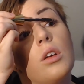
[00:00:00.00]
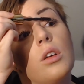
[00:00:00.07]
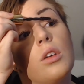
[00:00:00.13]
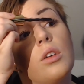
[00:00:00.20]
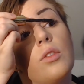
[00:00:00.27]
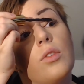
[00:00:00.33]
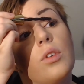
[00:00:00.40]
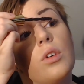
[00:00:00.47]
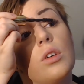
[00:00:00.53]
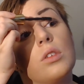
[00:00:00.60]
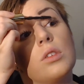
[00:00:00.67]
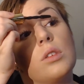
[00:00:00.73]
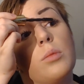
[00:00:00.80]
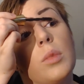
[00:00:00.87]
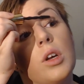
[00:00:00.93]
if you're
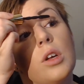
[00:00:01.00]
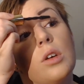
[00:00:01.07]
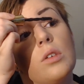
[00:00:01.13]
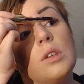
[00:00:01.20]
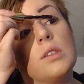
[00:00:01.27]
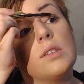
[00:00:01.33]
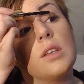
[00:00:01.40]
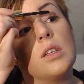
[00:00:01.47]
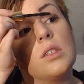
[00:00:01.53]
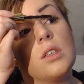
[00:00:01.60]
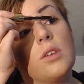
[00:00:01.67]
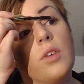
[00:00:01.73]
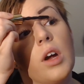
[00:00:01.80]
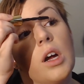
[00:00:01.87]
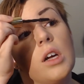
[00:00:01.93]
somebody who has sensitive
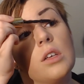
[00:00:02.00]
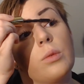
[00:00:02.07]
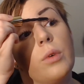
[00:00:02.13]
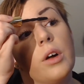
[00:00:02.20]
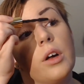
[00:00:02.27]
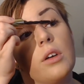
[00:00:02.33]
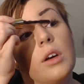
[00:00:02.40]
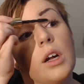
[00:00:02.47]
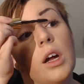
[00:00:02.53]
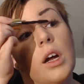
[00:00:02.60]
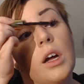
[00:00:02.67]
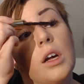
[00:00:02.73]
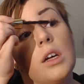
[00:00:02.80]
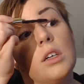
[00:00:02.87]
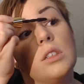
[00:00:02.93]
eyes, watery
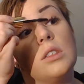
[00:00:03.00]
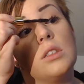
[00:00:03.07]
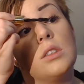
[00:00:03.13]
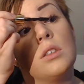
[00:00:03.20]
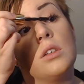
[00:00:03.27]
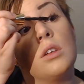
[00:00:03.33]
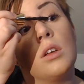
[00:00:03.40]
eyes,